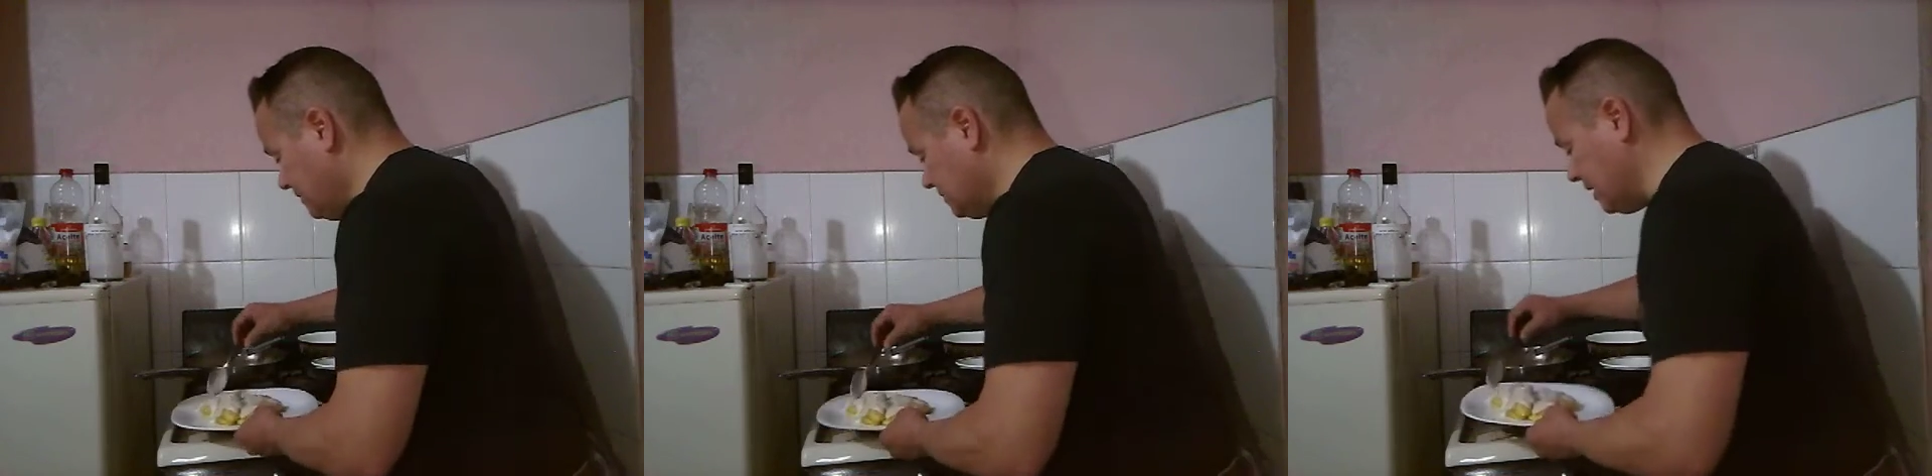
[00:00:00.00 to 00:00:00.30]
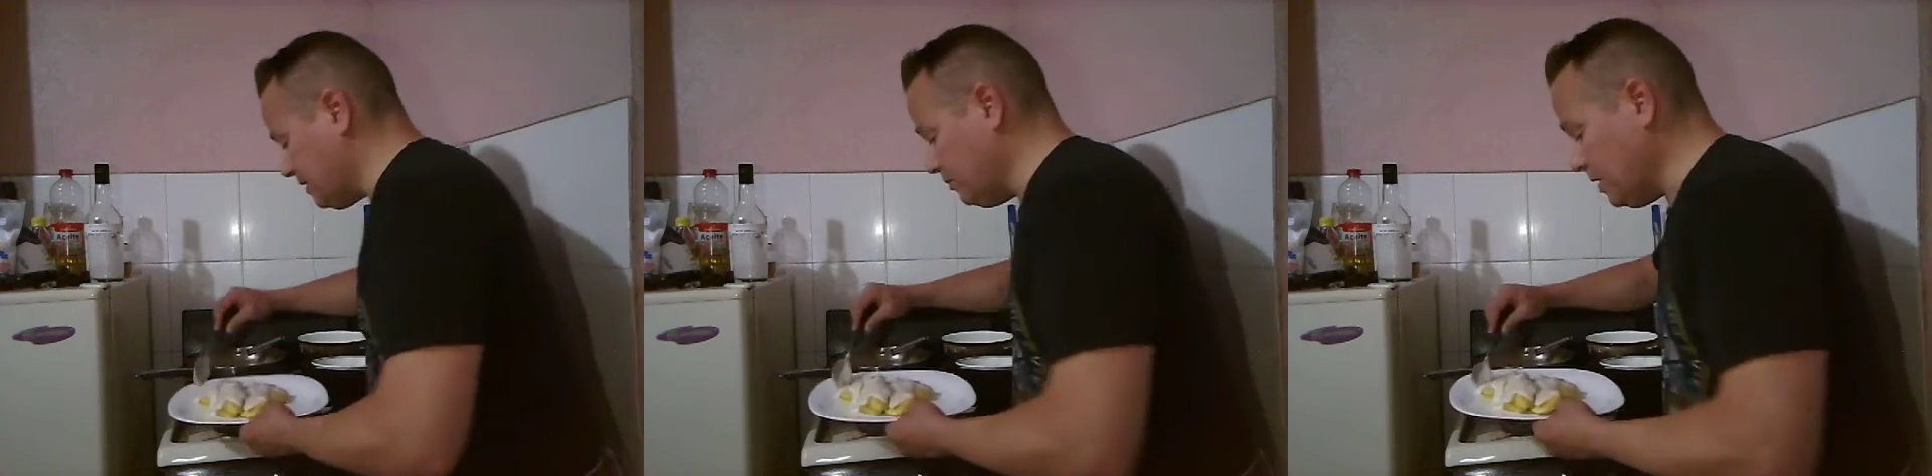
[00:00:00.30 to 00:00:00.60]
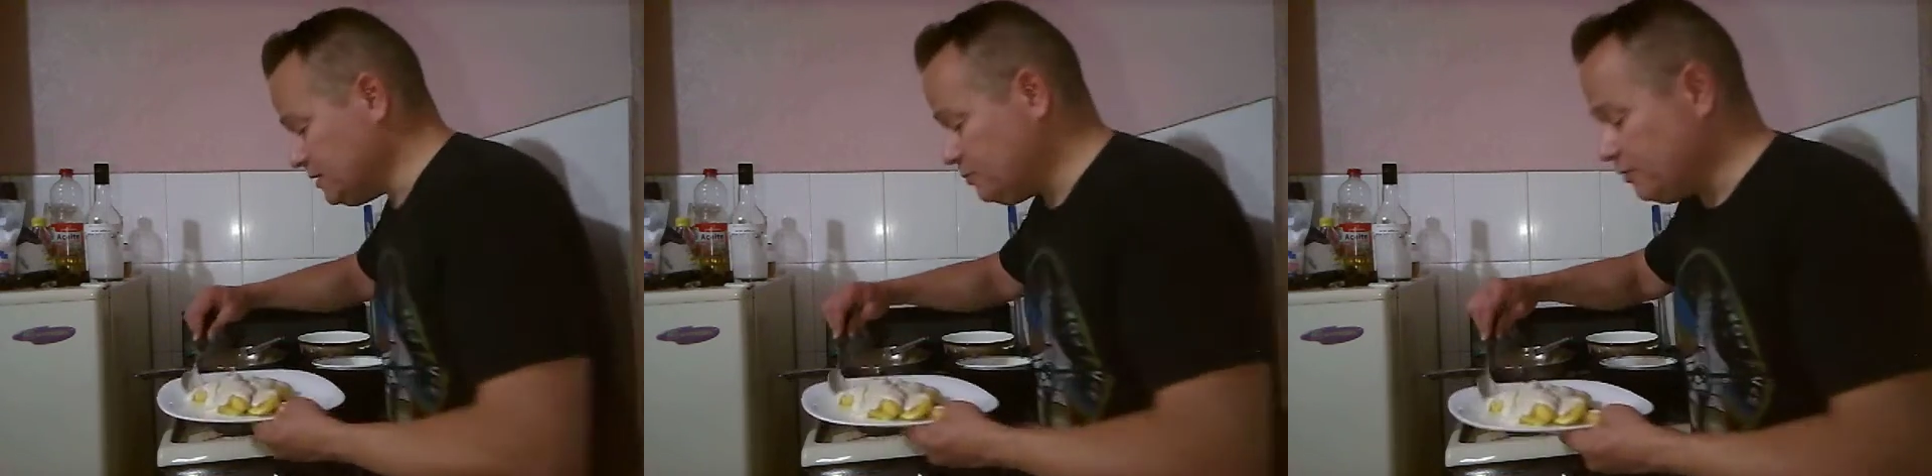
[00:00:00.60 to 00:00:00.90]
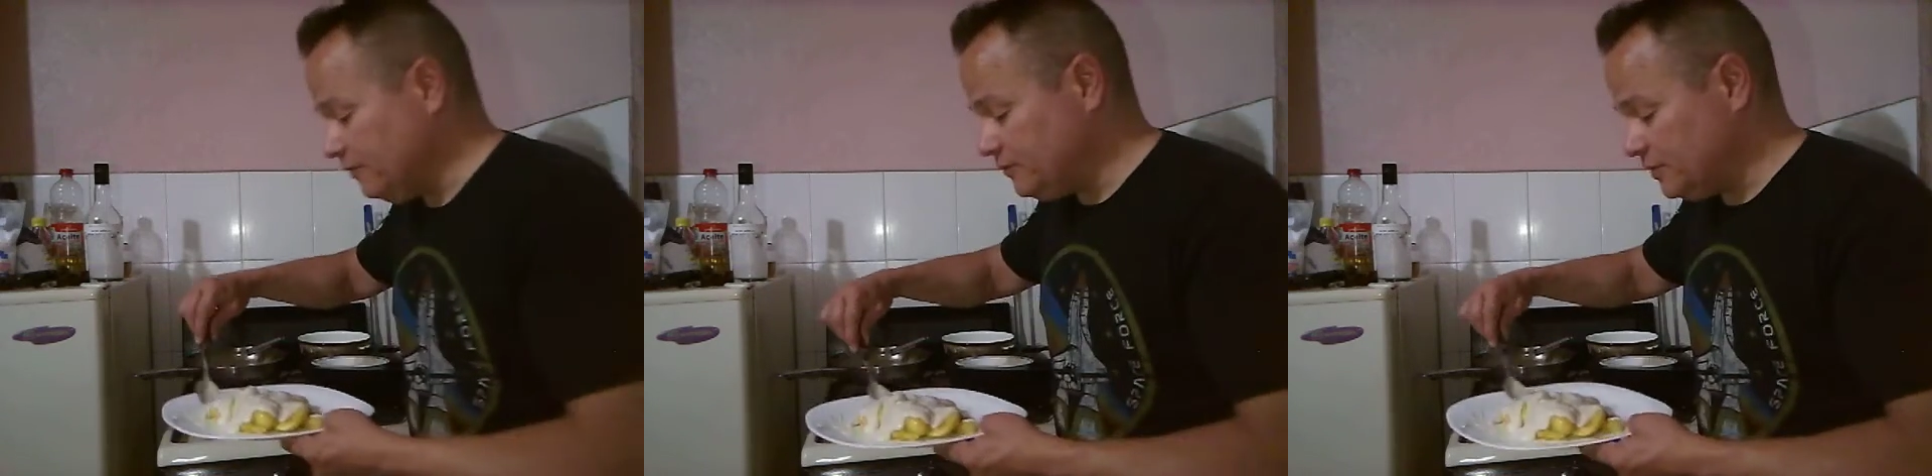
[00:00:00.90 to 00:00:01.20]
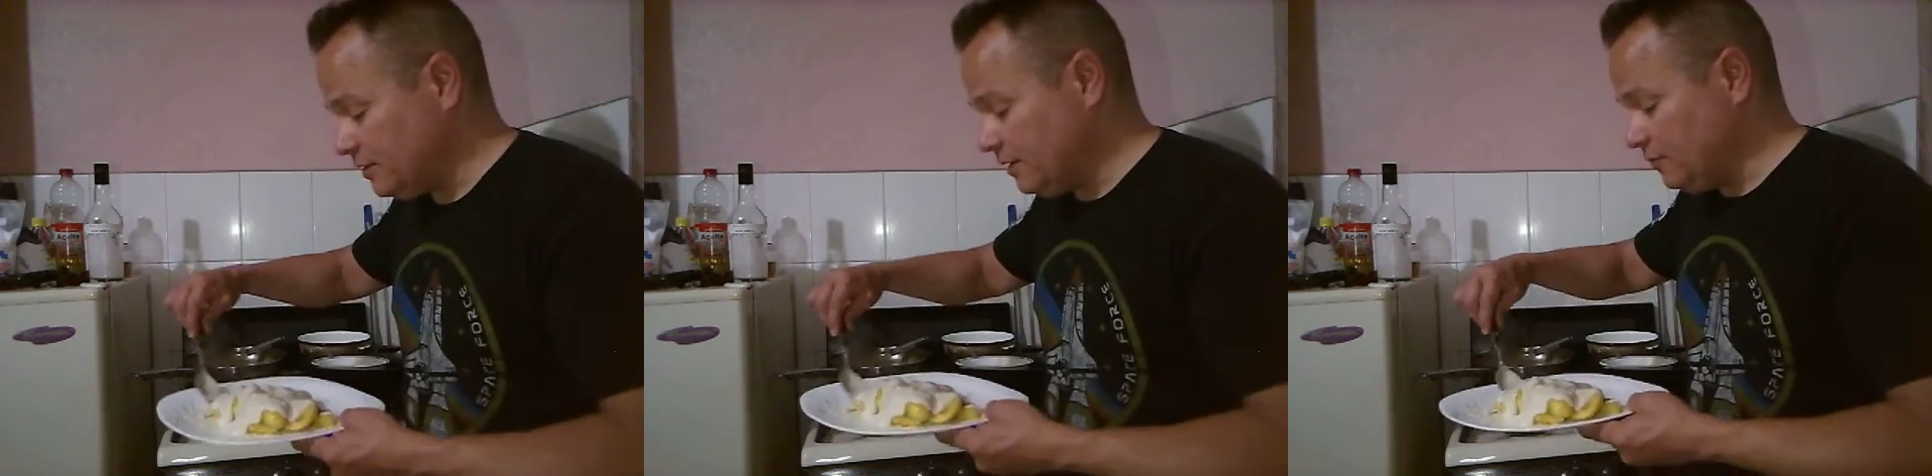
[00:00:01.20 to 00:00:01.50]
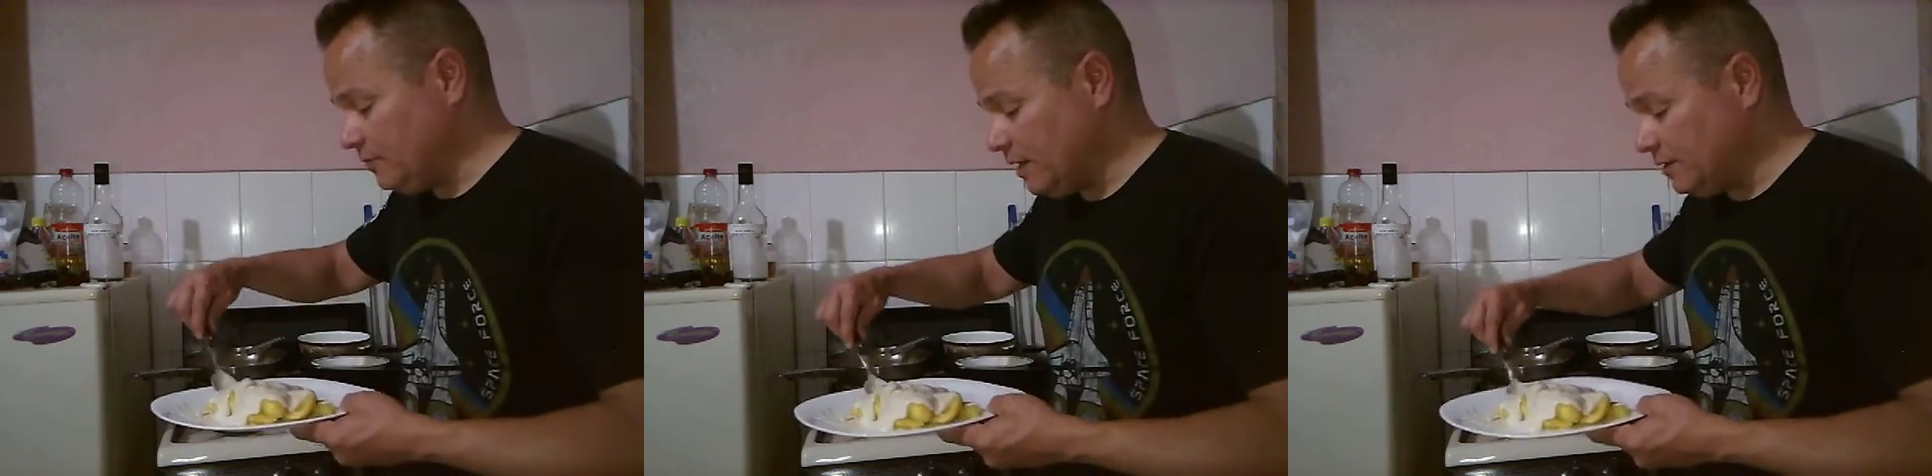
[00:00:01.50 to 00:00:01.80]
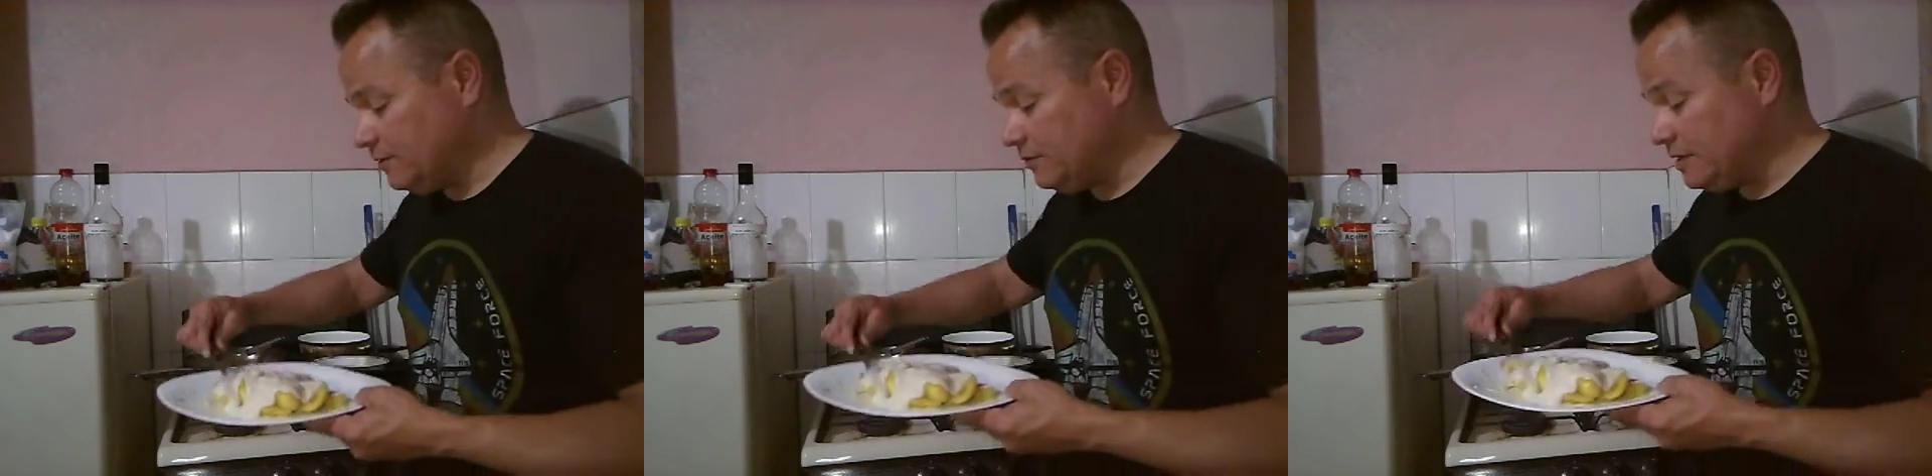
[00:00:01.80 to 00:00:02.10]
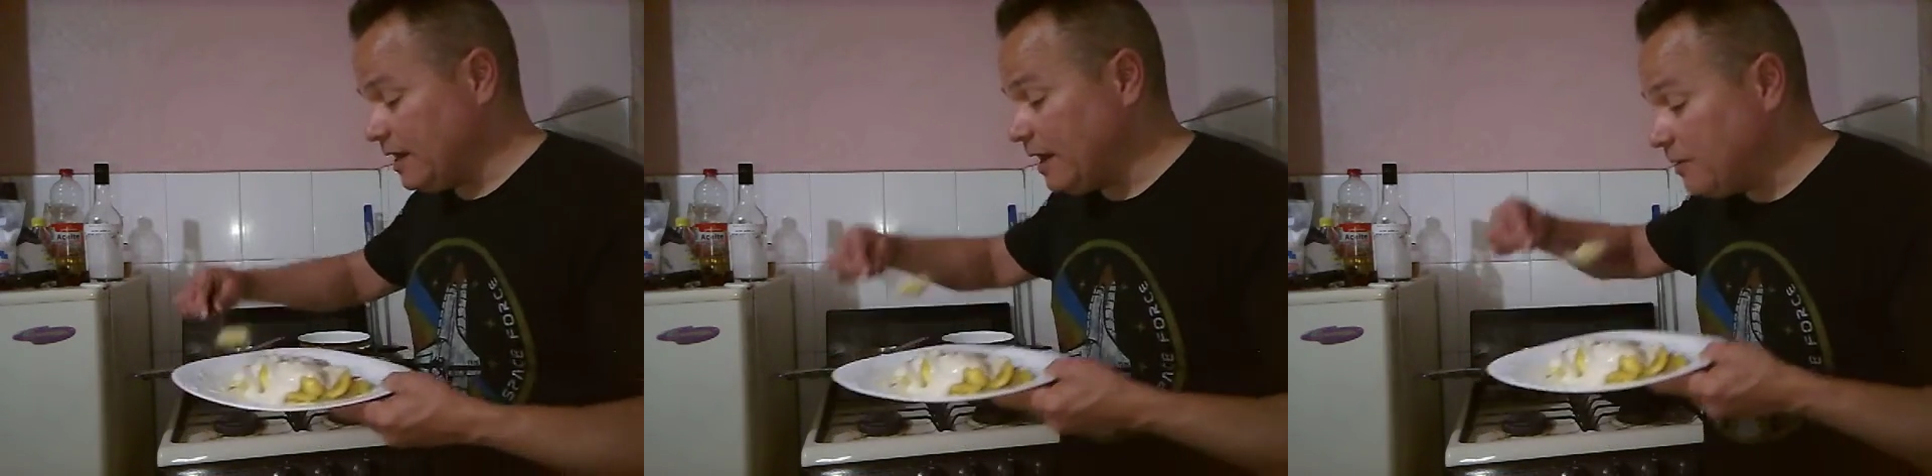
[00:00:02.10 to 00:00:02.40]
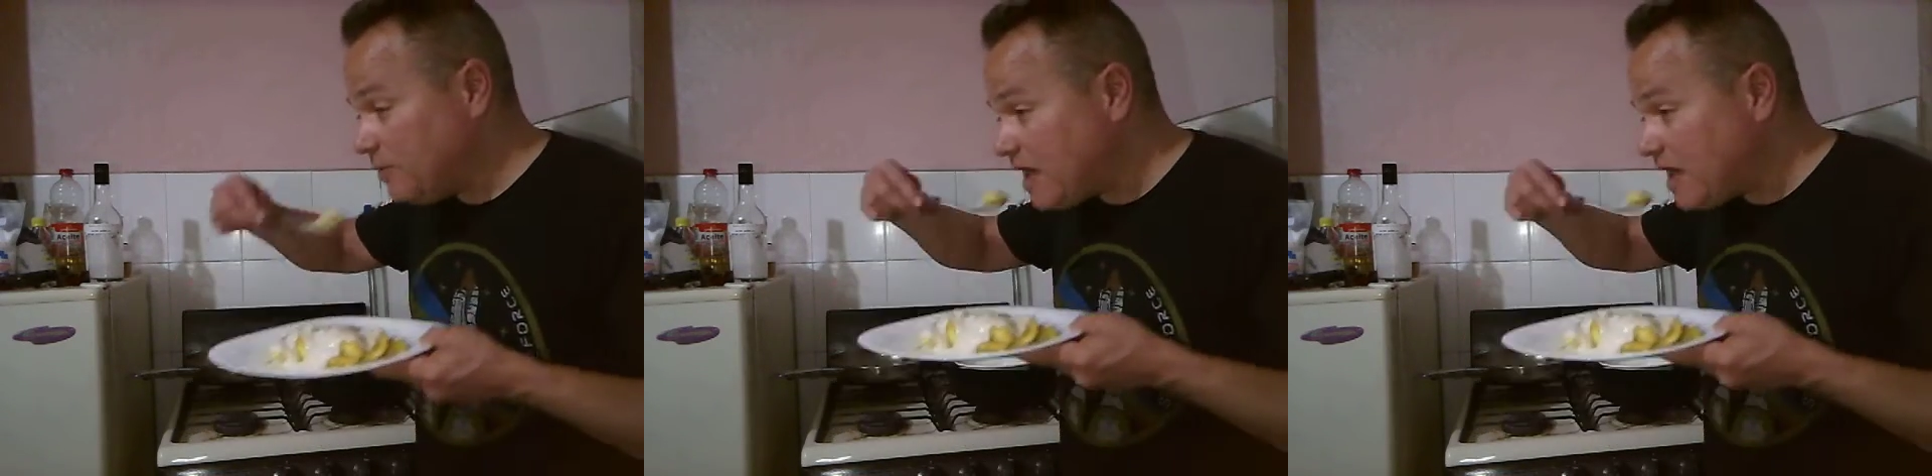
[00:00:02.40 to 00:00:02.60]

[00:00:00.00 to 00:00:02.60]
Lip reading: Take a bite to prove to you I don't die.